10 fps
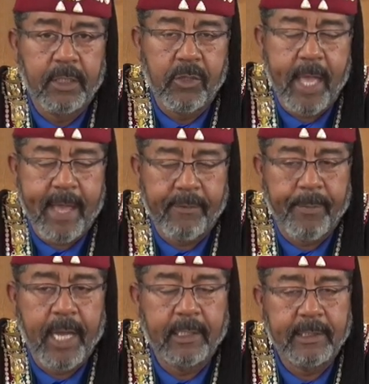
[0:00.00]
You have the
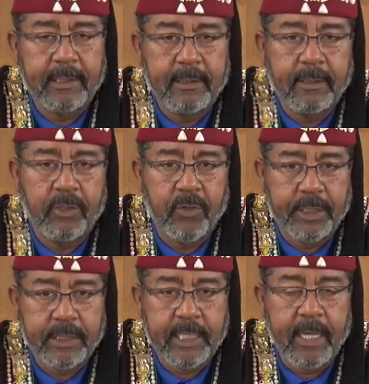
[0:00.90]
policy, you
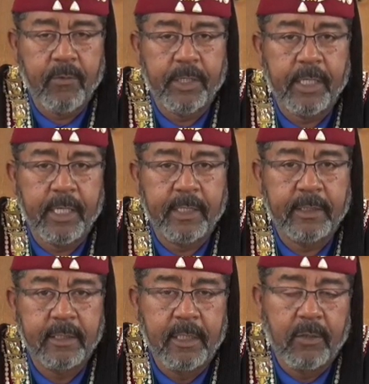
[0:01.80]
understand what it is.